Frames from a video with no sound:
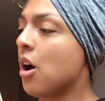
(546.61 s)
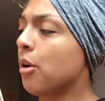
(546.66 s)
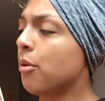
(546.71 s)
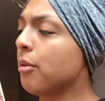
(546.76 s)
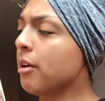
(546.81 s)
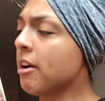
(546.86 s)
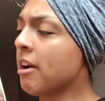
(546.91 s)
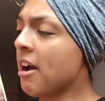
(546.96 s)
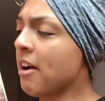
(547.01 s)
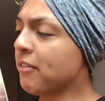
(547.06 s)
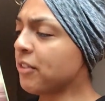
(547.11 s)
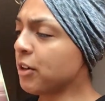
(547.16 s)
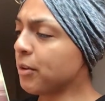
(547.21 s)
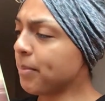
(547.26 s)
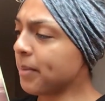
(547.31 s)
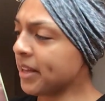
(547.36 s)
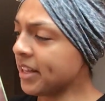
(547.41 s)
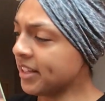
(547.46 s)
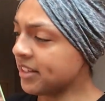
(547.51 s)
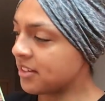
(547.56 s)
Where have you
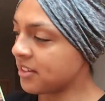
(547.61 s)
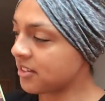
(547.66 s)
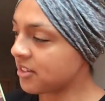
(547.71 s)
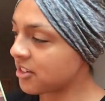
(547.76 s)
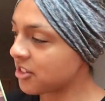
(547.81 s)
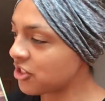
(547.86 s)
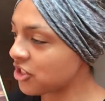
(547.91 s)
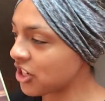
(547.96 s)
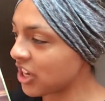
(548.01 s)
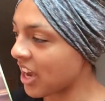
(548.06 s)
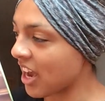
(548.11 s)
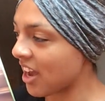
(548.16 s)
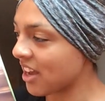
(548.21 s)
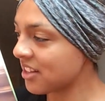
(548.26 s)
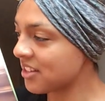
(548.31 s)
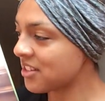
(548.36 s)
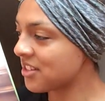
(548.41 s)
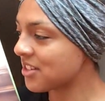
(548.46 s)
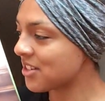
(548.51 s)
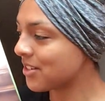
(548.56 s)
been? She
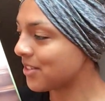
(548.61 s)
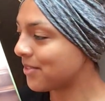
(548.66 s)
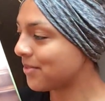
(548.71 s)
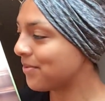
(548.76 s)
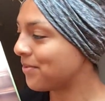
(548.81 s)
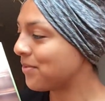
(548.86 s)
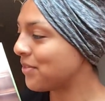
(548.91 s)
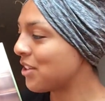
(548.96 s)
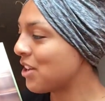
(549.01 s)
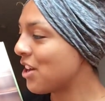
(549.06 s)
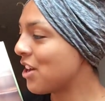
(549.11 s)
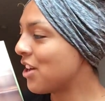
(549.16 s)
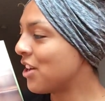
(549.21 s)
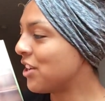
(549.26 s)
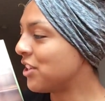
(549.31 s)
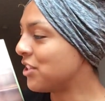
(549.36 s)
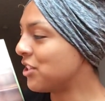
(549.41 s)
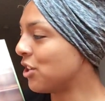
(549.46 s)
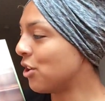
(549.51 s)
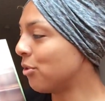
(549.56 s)
asked.
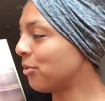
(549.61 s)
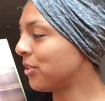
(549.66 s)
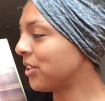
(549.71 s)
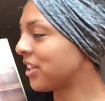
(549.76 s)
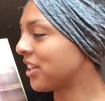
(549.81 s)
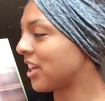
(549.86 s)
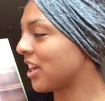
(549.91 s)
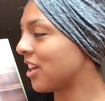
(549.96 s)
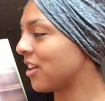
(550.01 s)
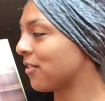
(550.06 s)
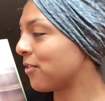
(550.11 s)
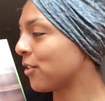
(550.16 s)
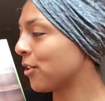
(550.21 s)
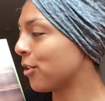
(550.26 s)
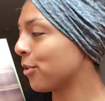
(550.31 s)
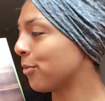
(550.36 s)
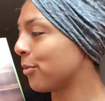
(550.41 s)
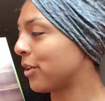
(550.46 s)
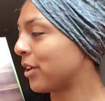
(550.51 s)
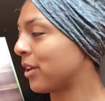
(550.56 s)
Noah gave
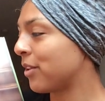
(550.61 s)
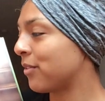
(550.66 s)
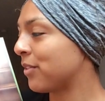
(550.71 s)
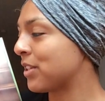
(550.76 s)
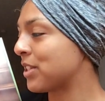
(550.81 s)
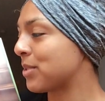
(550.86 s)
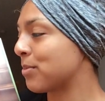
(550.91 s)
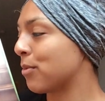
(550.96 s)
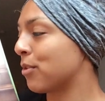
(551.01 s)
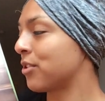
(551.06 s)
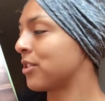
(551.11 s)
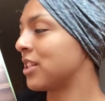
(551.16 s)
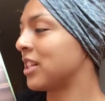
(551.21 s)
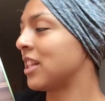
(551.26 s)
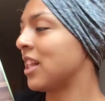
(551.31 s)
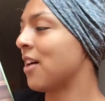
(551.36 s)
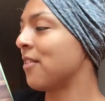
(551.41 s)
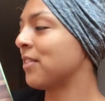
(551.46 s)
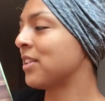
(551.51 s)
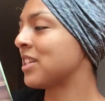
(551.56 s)
her one of his most
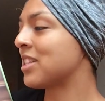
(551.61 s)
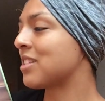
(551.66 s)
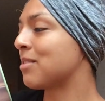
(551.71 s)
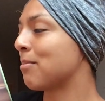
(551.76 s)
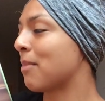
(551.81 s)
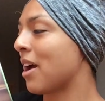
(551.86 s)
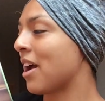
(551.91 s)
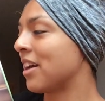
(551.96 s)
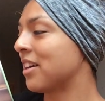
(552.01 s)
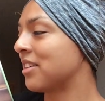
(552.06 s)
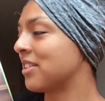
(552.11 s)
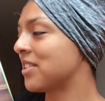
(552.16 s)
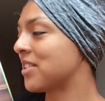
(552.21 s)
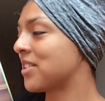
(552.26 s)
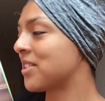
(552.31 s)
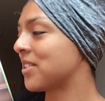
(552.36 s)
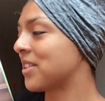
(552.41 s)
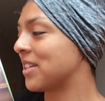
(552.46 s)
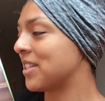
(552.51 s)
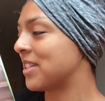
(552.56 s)
loving smiles
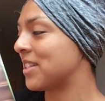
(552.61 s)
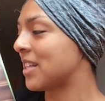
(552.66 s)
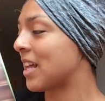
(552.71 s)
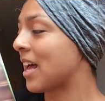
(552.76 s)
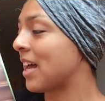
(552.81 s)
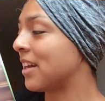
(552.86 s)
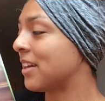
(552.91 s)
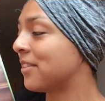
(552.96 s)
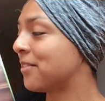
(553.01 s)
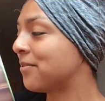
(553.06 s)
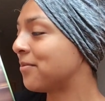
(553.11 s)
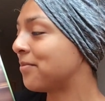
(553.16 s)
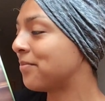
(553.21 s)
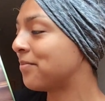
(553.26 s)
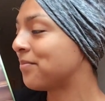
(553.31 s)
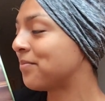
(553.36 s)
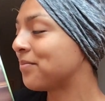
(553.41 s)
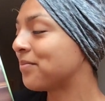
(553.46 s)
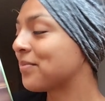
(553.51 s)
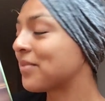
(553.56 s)
and said,
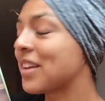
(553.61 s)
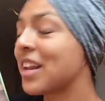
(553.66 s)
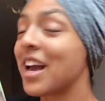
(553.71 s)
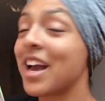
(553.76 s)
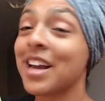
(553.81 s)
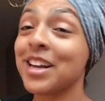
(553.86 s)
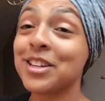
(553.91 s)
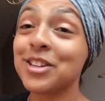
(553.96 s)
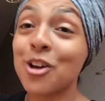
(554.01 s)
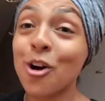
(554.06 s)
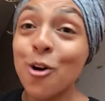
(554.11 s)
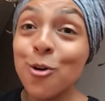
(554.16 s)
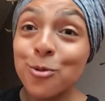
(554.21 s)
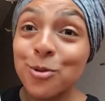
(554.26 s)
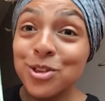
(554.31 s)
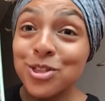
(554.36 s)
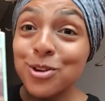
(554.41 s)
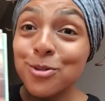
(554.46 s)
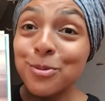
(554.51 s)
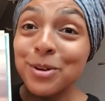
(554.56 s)
I know
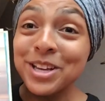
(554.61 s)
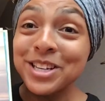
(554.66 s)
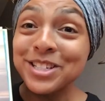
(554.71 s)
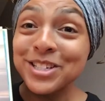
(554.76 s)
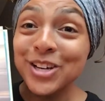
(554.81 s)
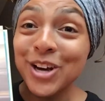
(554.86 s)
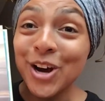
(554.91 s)
where the wind